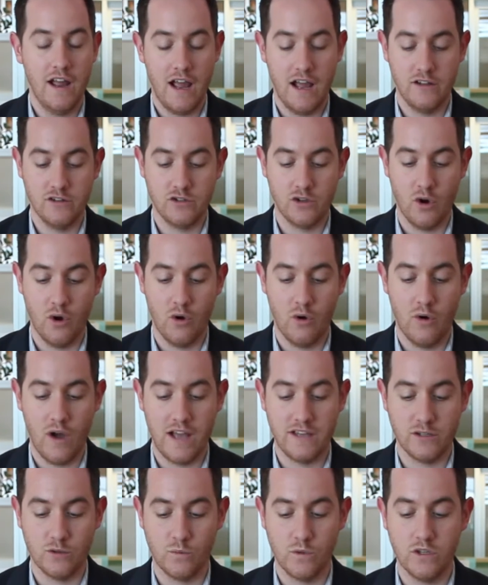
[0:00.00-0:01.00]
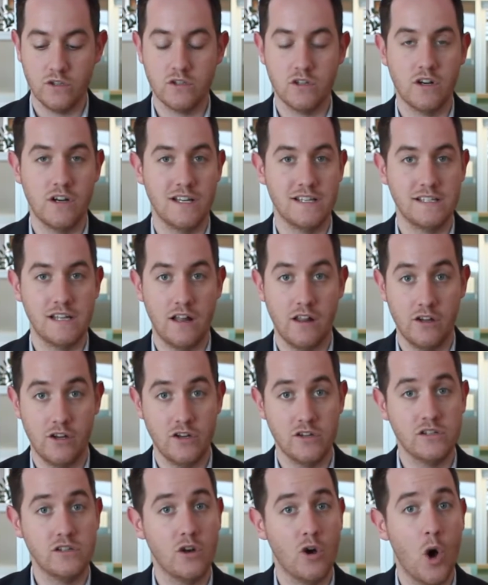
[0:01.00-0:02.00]
And so as a realtor and a seller,
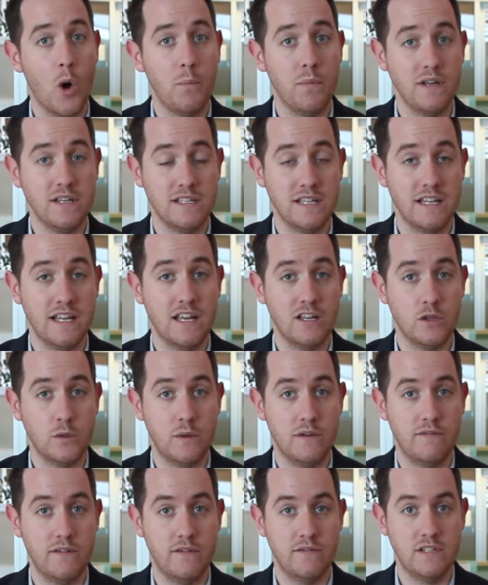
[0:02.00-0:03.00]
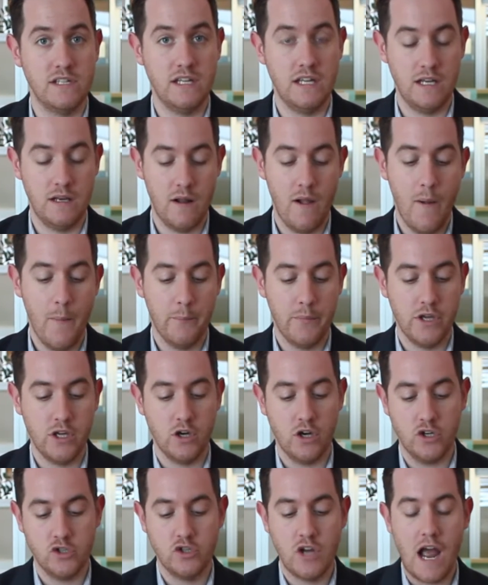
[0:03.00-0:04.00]
you're still hoping to get 315, but
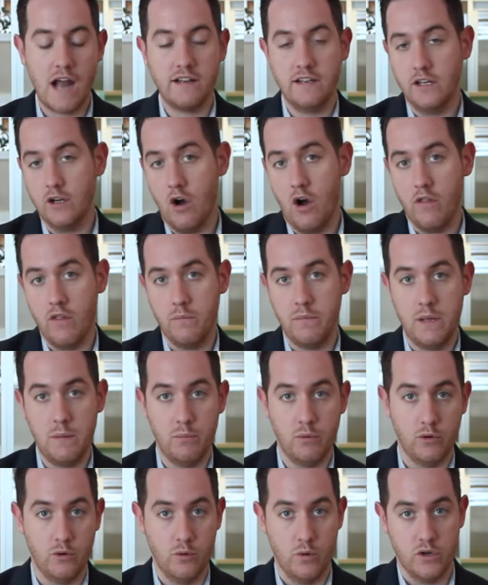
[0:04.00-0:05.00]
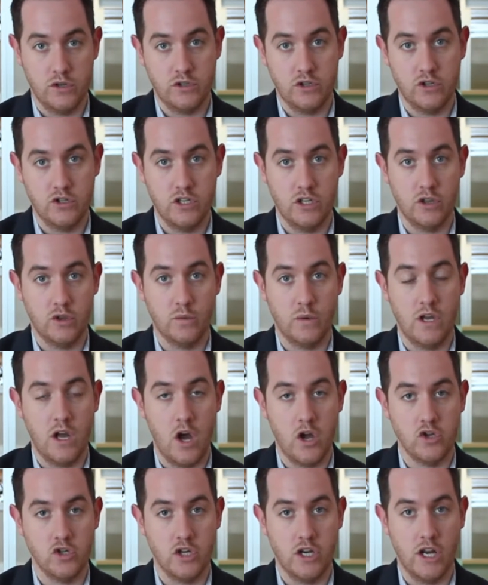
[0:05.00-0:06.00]
you're attracting all the people who are searching
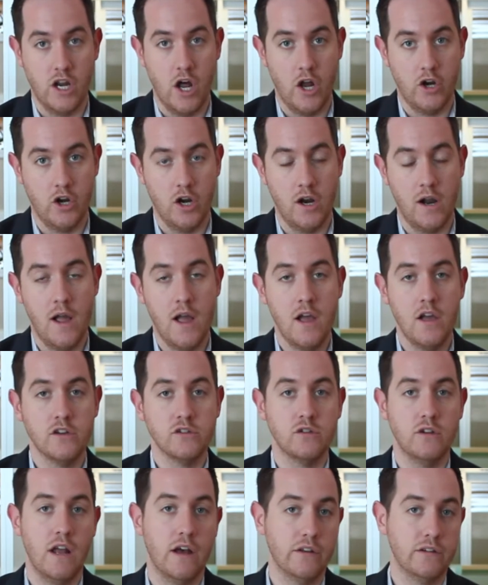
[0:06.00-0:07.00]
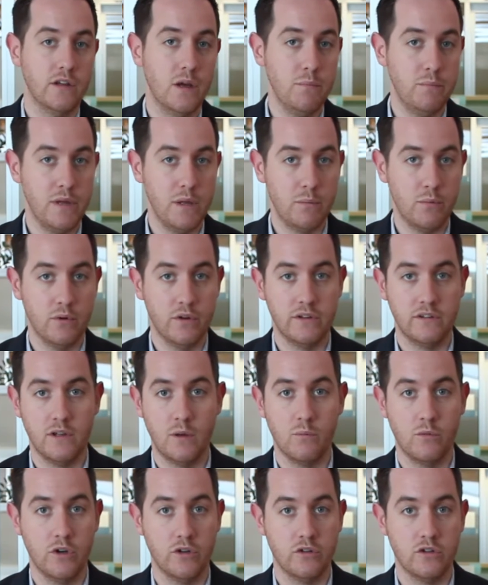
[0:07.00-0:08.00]
300 and under. So now now, some people and
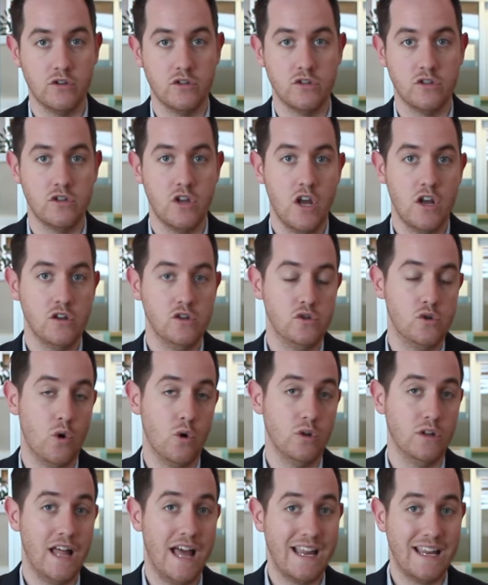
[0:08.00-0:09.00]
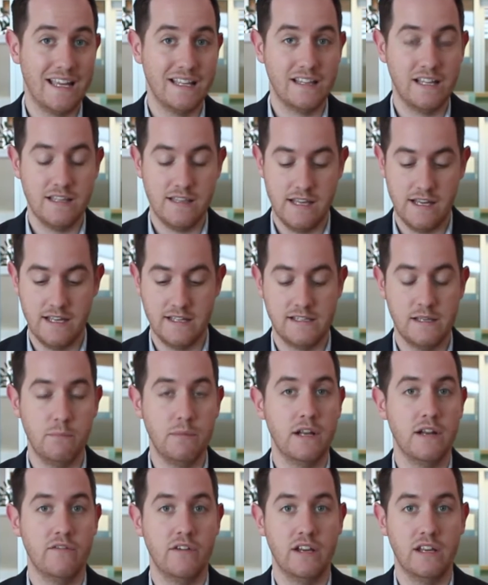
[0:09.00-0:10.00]
some realtors don't like it. They think it's a
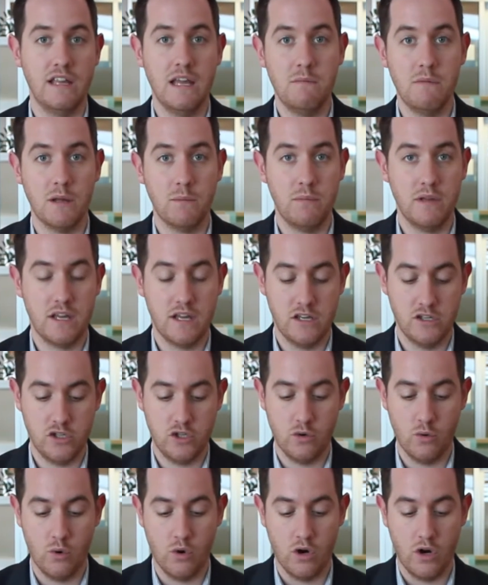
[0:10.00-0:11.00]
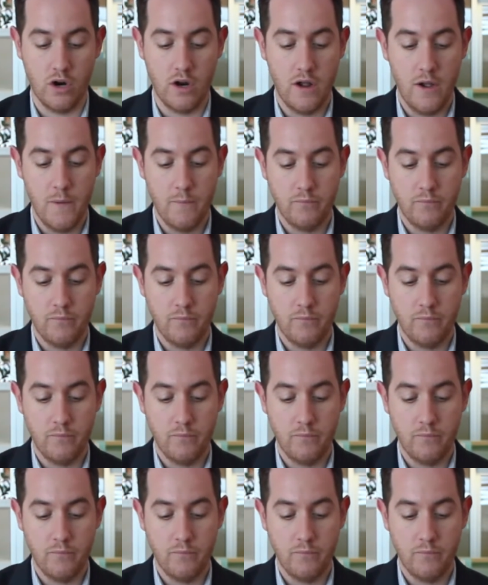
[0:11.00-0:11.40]
bit of a gimmick because you're